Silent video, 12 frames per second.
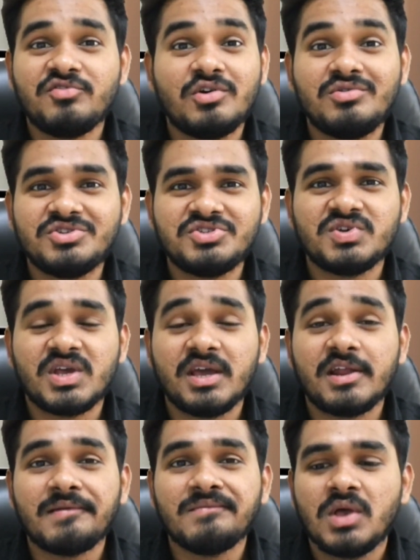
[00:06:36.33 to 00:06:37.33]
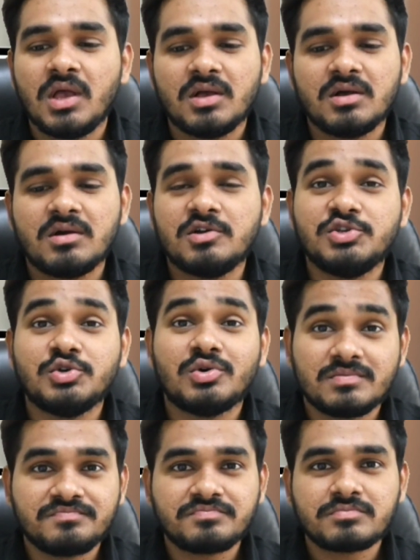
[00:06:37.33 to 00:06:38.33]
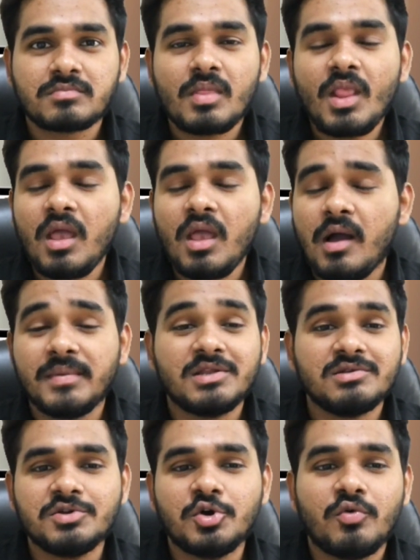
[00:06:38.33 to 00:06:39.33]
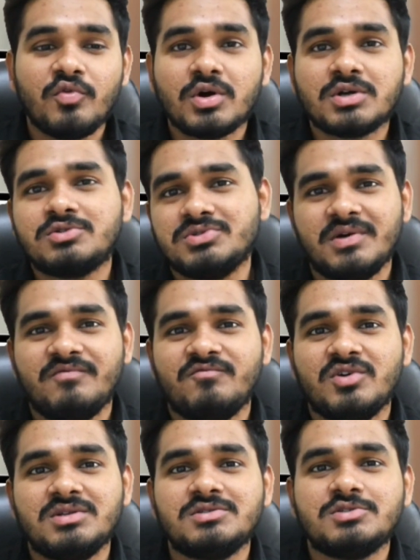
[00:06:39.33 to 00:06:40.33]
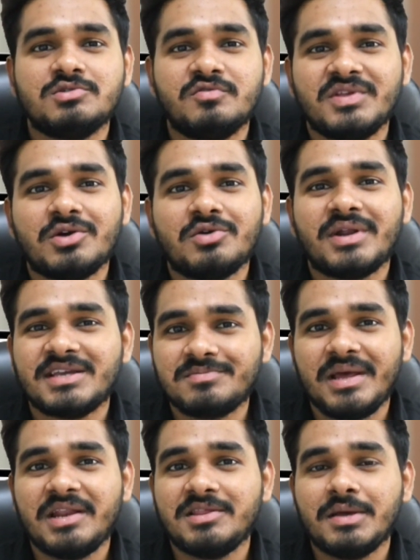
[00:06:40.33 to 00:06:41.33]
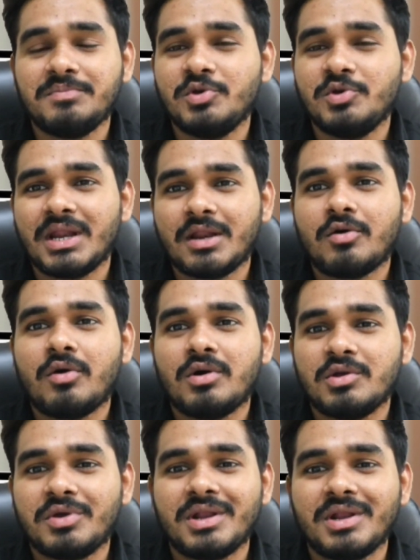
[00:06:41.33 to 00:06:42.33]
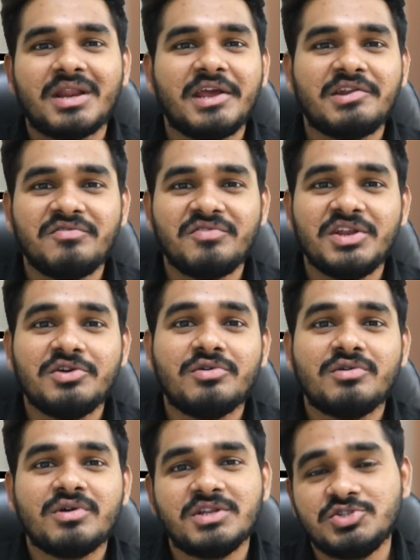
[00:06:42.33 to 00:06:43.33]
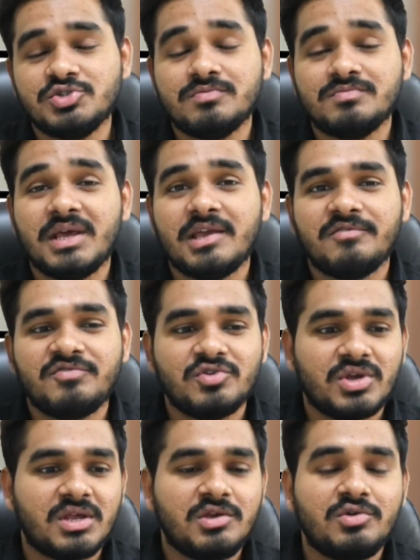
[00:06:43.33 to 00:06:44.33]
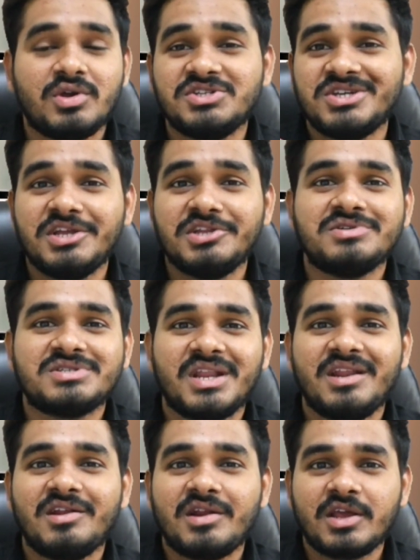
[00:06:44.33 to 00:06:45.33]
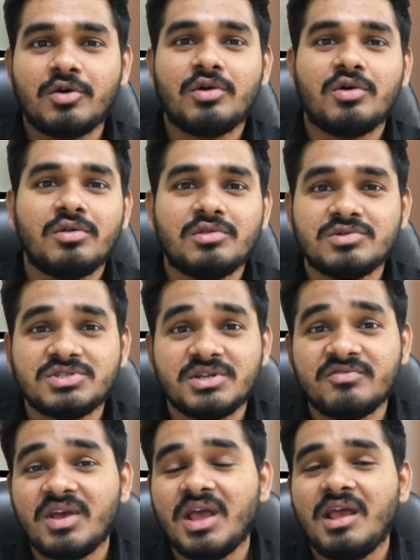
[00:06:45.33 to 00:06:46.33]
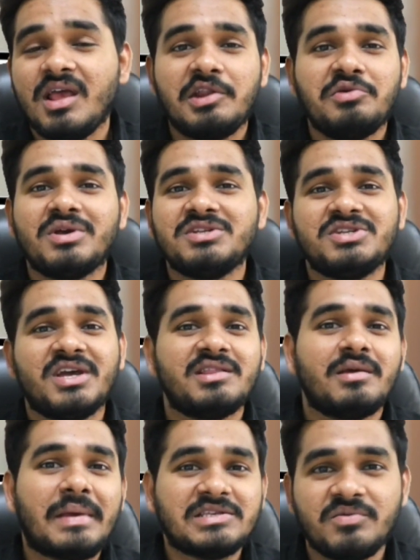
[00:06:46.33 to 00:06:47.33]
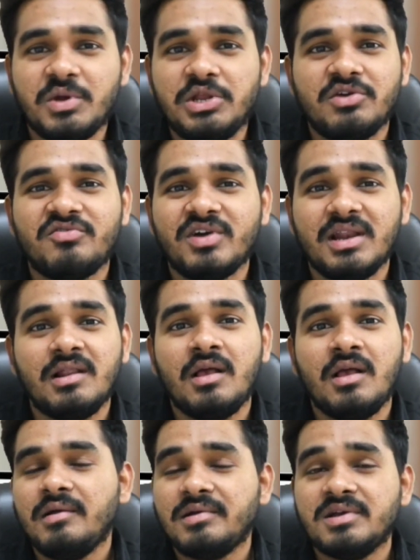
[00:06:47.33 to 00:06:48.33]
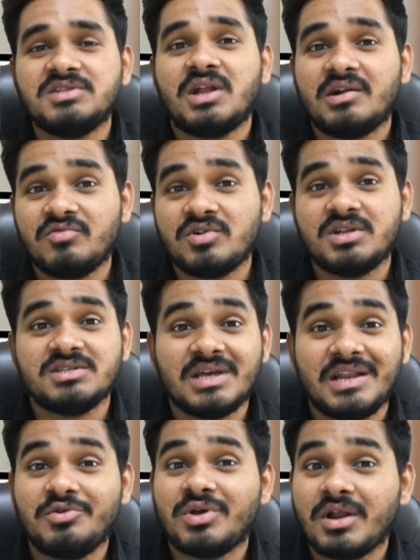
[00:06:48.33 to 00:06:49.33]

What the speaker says: And if you want to share your work to someone, so without explaining them, you can record, you can create a video in Zoom. Like if you can share your screen and record all those stuff and you can share them as a video file. It's an advantage.